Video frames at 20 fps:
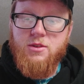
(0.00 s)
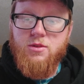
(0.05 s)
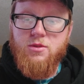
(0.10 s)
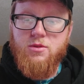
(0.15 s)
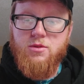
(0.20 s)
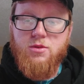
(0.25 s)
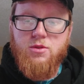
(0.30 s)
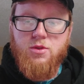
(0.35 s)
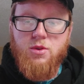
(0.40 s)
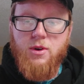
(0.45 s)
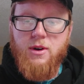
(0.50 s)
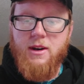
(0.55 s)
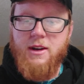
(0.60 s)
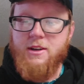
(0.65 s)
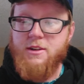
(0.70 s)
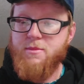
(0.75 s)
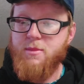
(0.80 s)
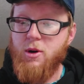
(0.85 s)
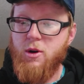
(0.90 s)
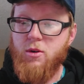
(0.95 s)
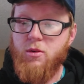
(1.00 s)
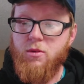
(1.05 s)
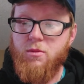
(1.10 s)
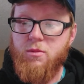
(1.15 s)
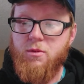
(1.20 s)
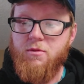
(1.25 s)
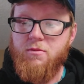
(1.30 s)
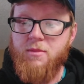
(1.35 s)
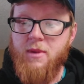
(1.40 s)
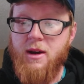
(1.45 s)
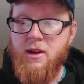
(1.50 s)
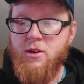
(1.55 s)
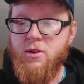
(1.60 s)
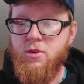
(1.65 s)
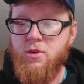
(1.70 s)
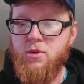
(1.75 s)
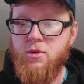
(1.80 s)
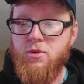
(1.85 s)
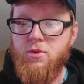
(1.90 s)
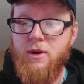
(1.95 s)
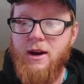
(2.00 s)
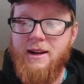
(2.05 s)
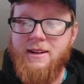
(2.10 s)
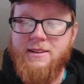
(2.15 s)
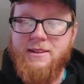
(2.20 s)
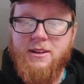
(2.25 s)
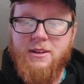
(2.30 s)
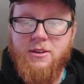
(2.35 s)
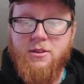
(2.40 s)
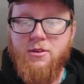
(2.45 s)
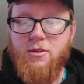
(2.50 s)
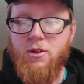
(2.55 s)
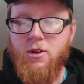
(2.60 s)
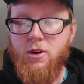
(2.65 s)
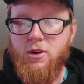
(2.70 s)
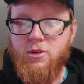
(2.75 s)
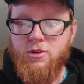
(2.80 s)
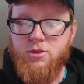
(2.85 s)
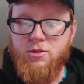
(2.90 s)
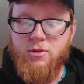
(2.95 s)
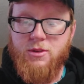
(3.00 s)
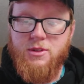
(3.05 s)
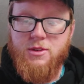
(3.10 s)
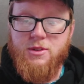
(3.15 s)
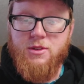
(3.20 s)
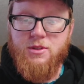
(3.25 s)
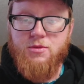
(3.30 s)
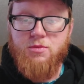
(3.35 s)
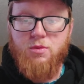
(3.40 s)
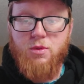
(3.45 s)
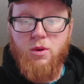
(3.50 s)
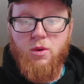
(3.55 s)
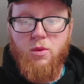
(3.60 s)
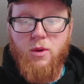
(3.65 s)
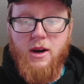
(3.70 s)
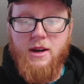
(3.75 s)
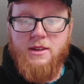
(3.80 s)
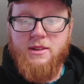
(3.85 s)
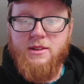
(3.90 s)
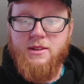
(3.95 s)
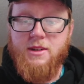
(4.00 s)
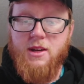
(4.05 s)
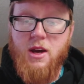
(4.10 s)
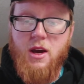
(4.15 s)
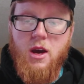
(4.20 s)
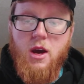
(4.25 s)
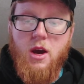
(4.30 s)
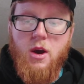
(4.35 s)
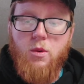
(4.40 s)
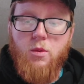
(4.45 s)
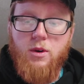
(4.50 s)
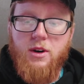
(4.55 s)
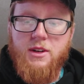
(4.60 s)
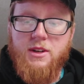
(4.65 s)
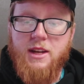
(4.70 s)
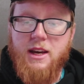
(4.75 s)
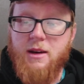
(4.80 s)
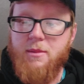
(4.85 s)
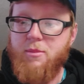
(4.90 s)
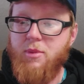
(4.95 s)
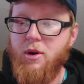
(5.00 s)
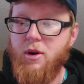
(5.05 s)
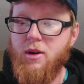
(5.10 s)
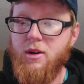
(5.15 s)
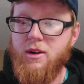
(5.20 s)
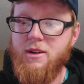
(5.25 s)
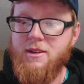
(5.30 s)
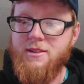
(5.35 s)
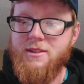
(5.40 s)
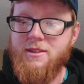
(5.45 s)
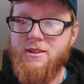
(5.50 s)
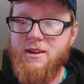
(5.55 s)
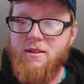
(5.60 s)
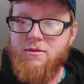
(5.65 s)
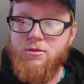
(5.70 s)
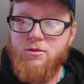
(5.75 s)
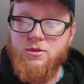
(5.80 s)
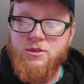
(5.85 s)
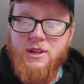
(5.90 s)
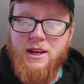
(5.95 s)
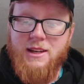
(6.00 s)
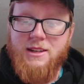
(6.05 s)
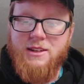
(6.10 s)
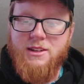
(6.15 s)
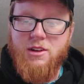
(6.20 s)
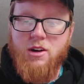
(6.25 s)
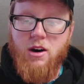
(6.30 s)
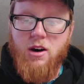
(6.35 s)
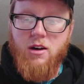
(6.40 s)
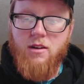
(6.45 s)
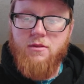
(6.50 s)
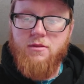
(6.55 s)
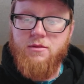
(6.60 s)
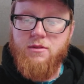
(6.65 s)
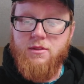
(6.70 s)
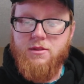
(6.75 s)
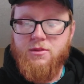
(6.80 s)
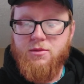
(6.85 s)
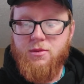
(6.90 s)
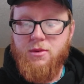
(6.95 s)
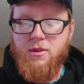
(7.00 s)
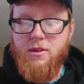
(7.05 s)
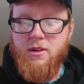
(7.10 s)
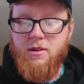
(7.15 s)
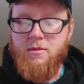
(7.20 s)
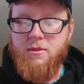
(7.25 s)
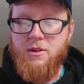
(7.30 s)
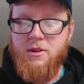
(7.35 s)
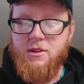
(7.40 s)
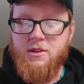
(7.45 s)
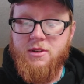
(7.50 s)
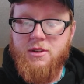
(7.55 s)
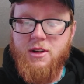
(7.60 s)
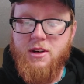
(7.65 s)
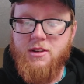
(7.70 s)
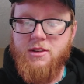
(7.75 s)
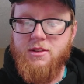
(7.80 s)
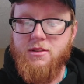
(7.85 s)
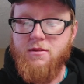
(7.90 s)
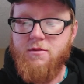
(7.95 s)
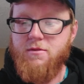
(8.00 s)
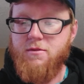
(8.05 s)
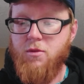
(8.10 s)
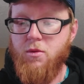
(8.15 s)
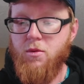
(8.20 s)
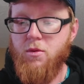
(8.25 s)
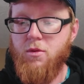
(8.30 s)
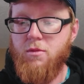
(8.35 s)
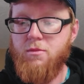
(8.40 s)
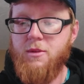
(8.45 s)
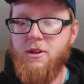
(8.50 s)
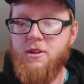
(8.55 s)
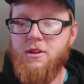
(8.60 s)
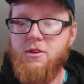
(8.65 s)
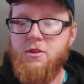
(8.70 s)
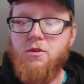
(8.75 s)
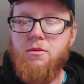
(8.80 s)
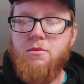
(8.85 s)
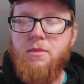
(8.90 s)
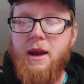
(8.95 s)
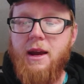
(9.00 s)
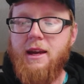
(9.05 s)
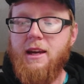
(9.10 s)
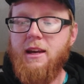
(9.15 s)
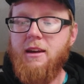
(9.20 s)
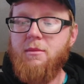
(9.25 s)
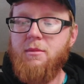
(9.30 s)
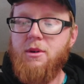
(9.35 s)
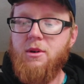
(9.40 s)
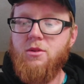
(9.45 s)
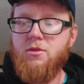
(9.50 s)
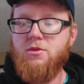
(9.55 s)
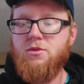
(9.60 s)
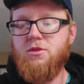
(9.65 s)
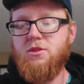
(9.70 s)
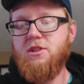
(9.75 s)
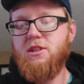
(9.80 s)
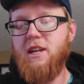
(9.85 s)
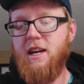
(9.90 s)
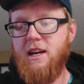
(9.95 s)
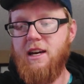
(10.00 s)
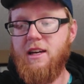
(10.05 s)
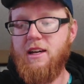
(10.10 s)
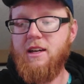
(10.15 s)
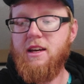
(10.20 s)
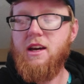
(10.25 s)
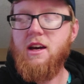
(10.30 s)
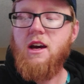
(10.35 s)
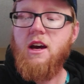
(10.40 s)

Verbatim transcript: to join a small group of men who, at Senator Aldrich's request, were to take part in several days' conference with him to discuss the form that the new banking bill should take.